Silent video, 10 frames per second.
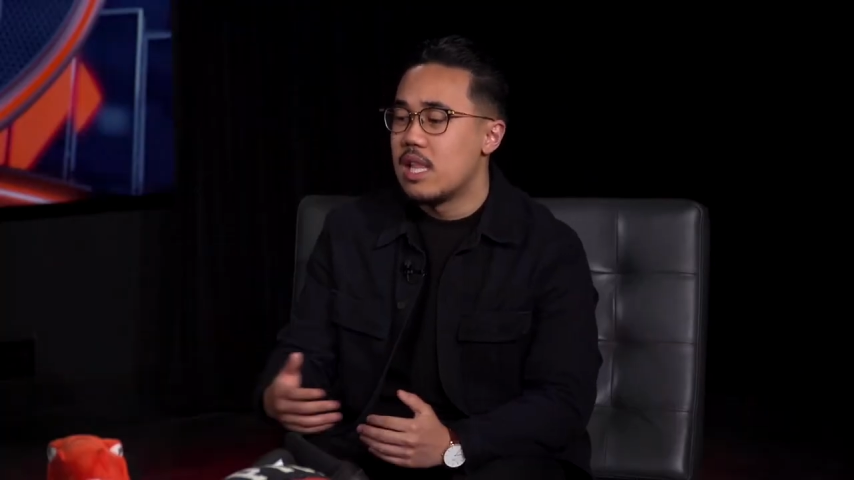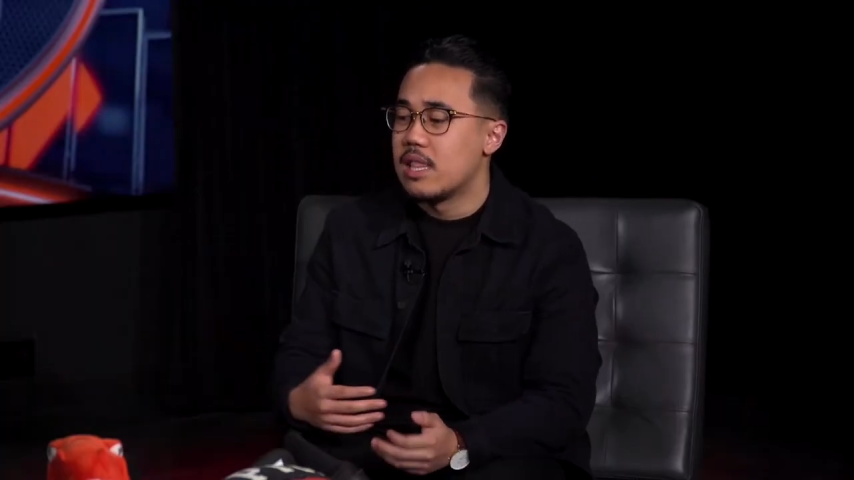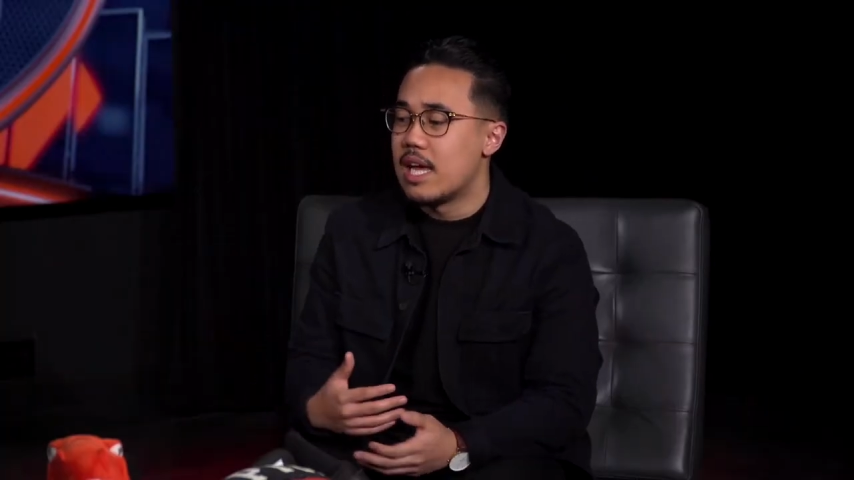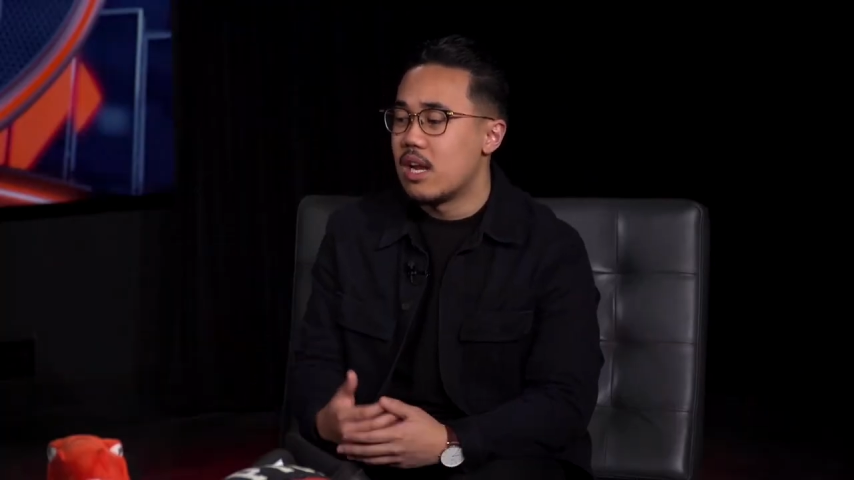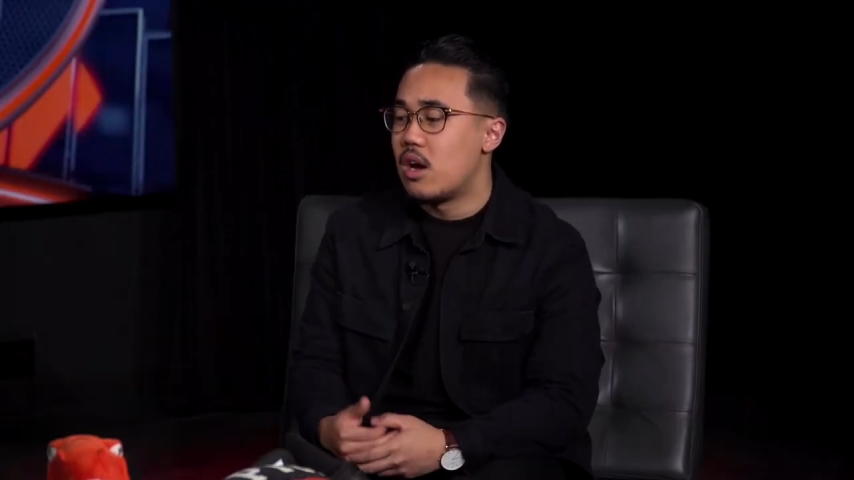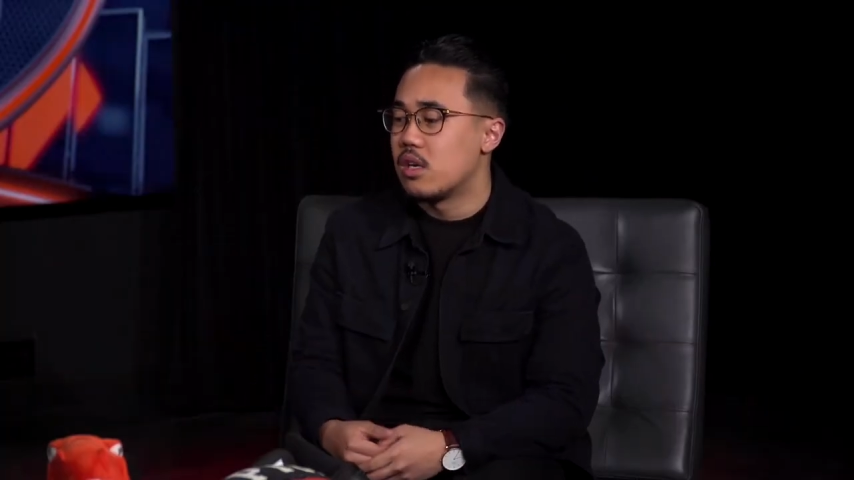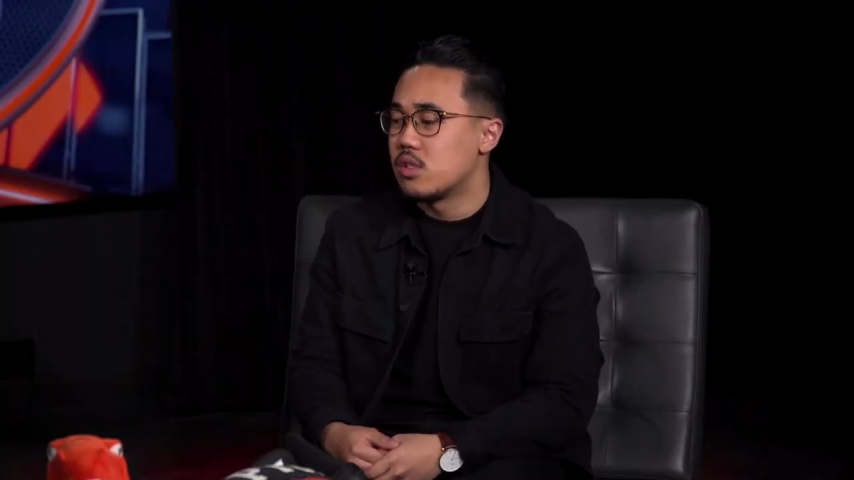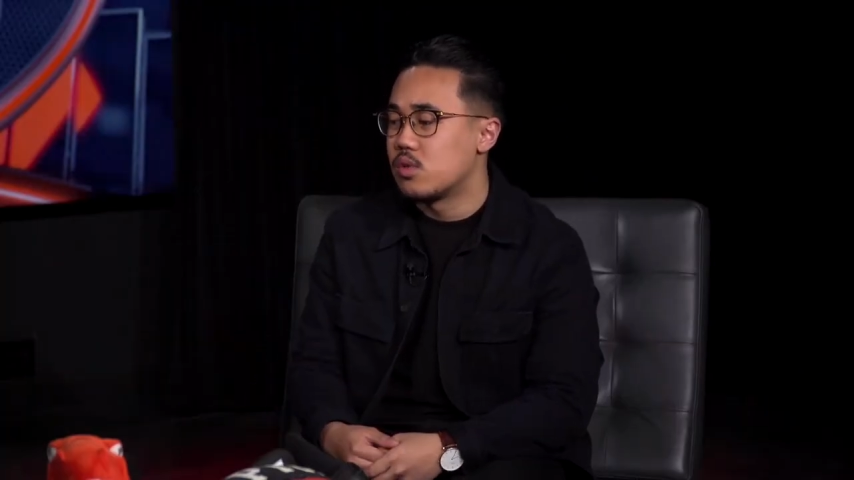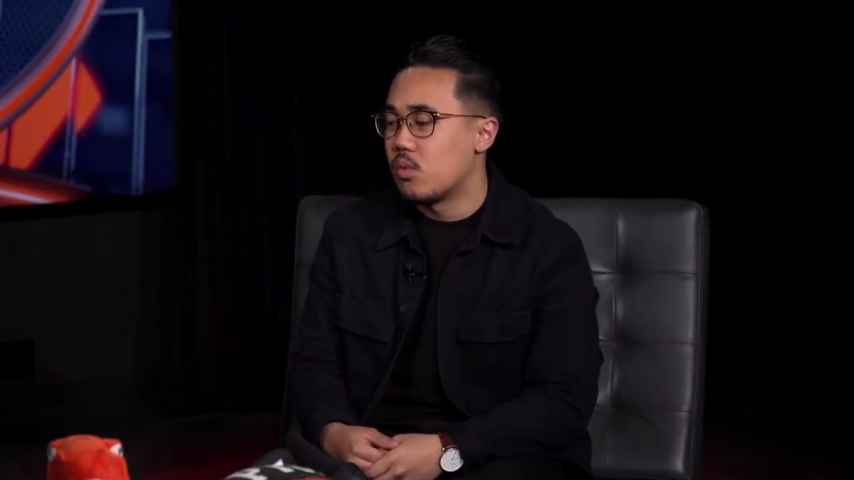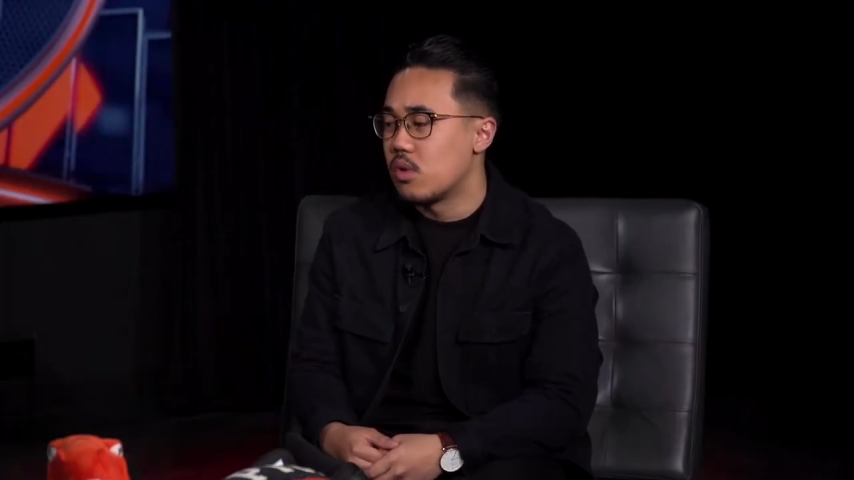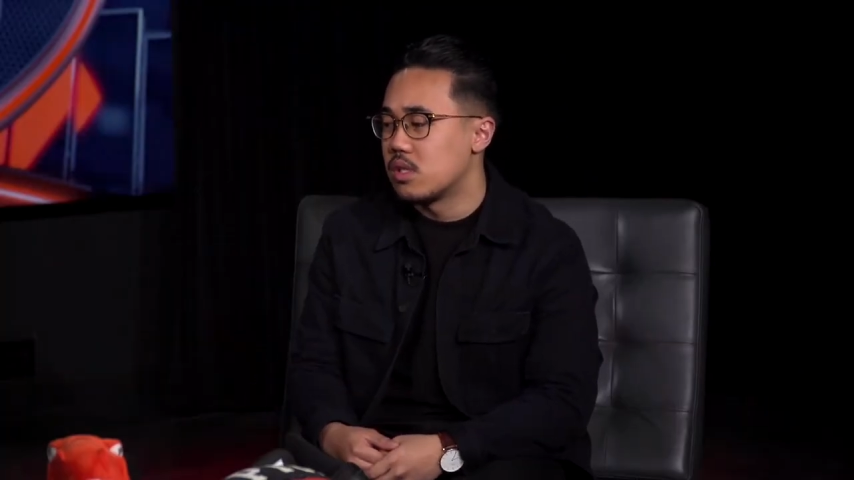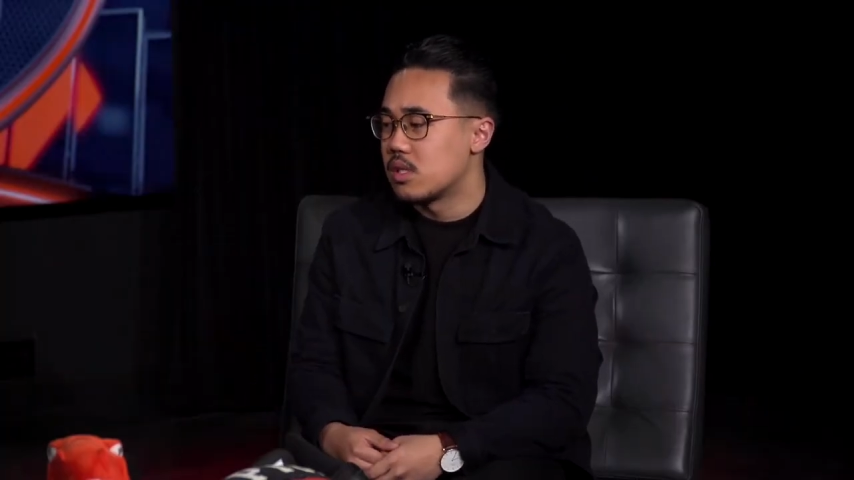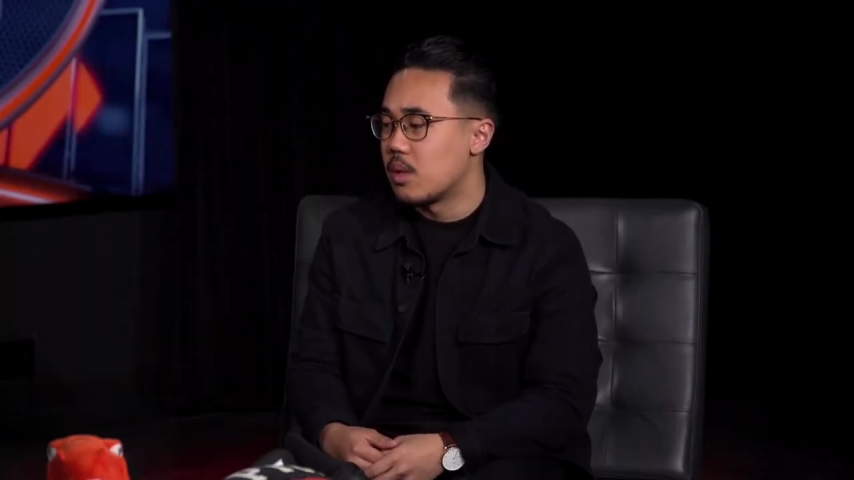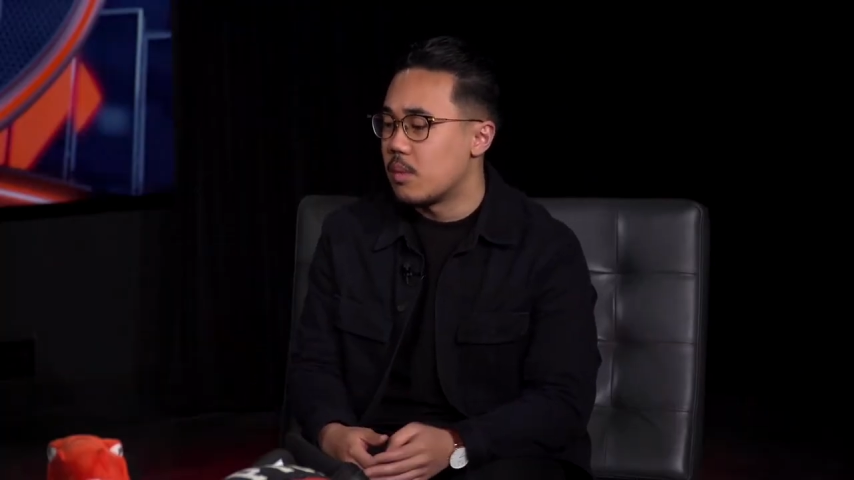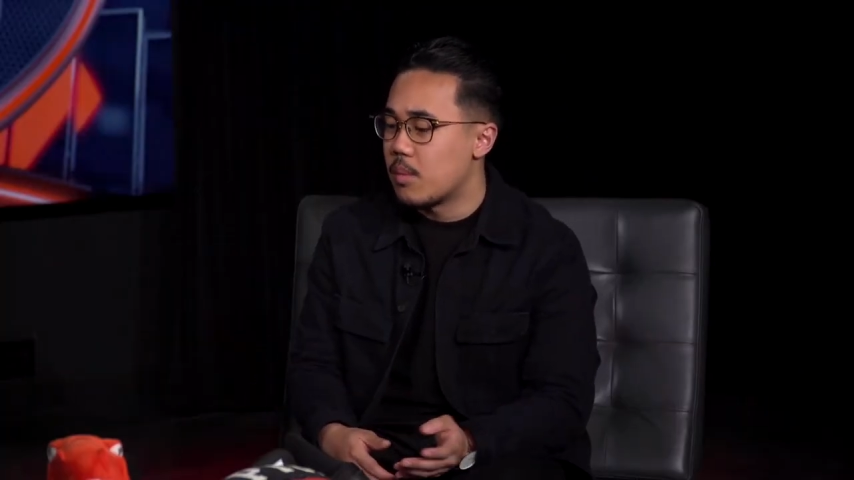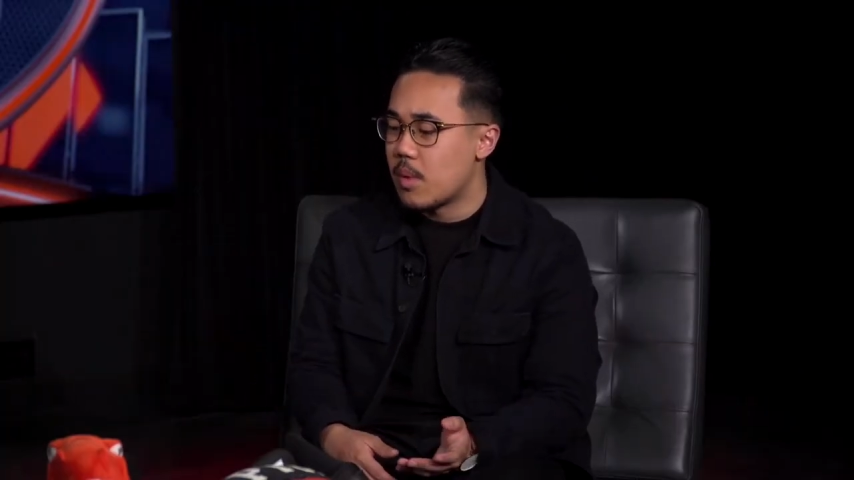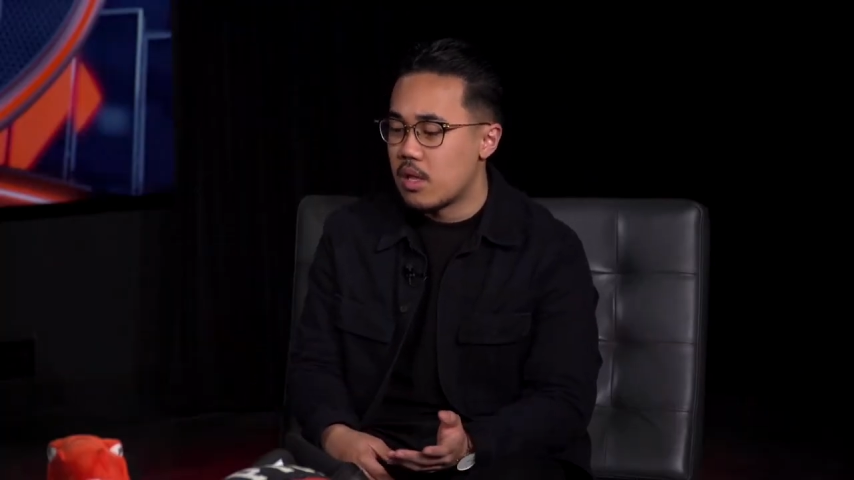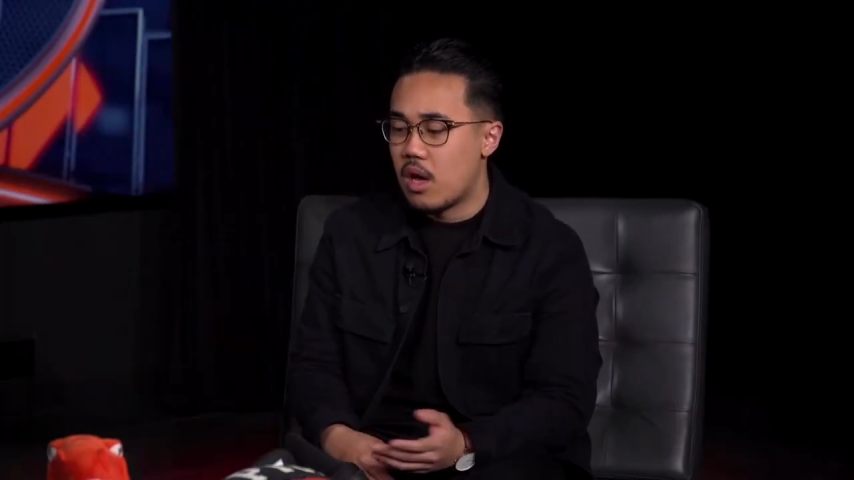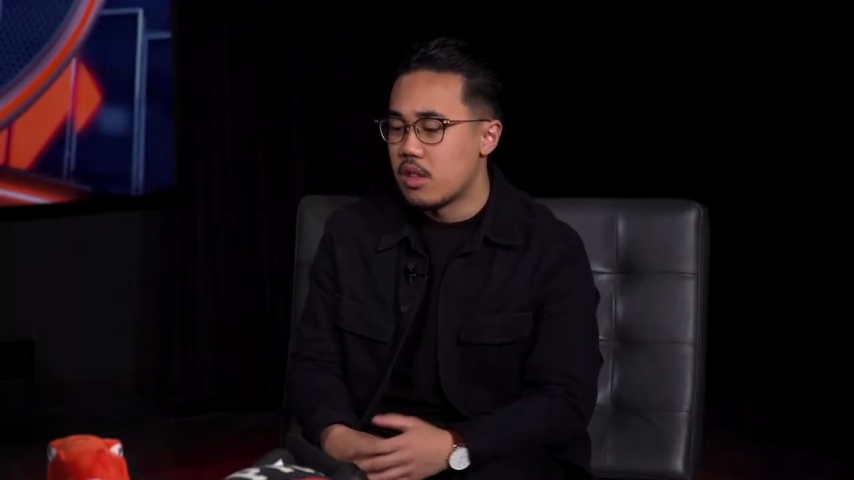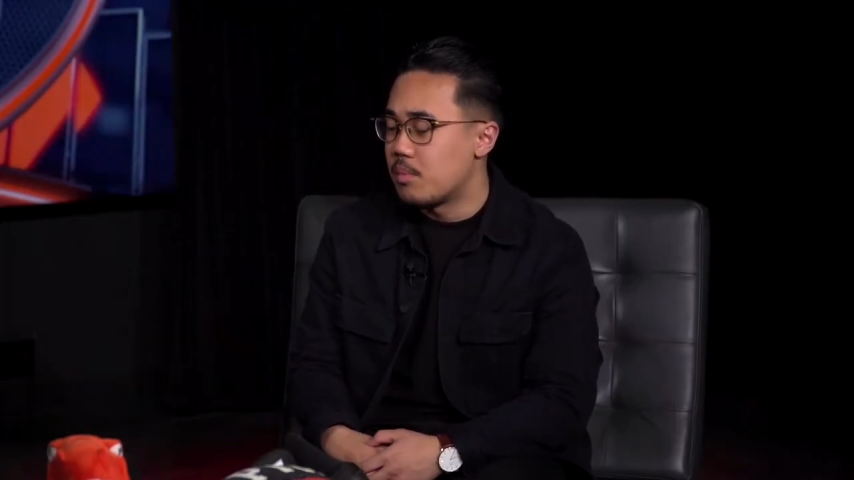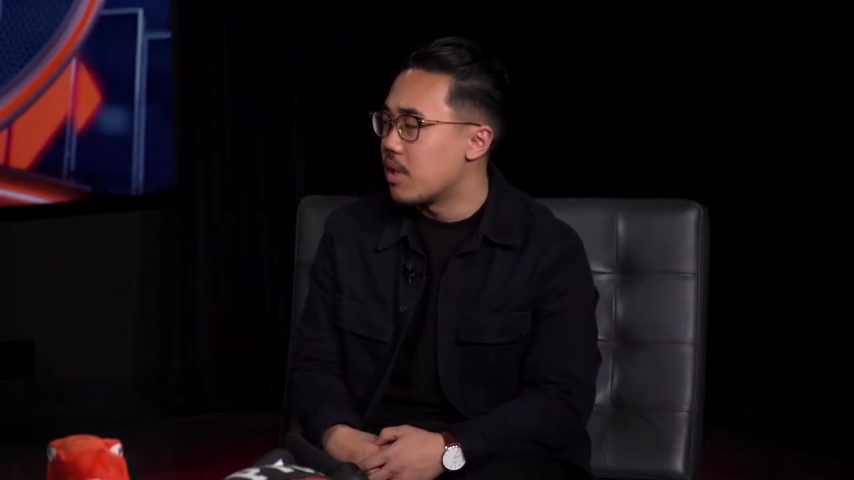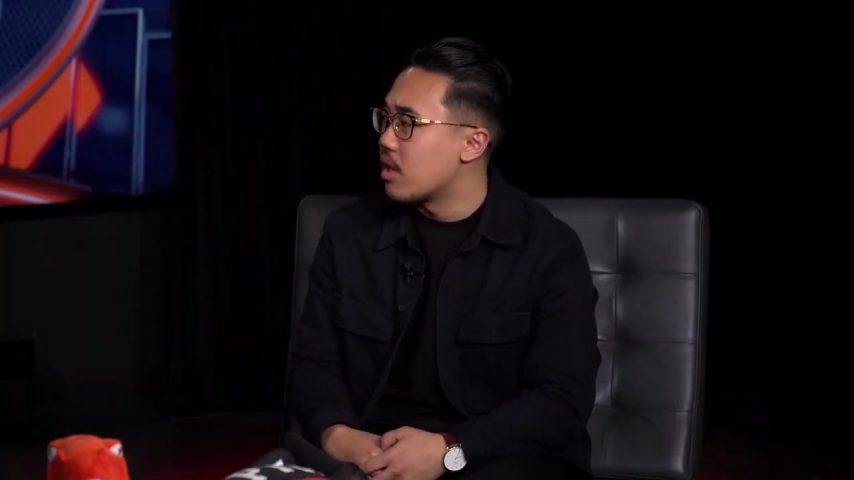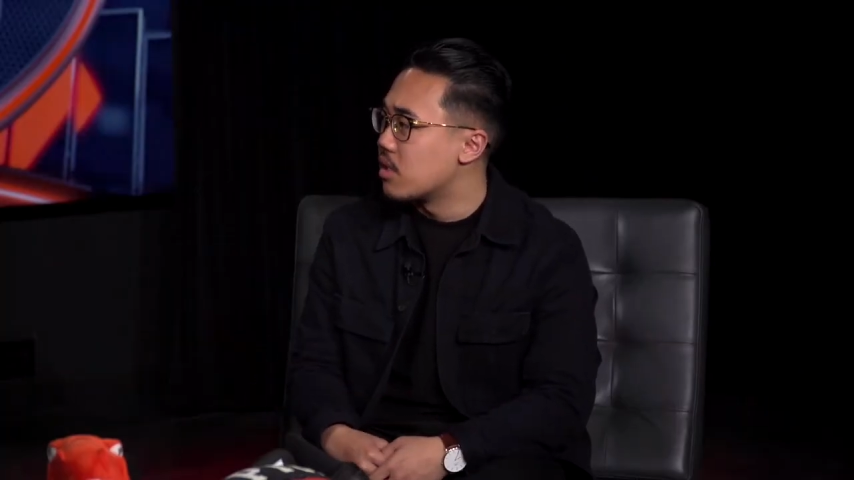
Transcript: led on towards the, the it's other the players.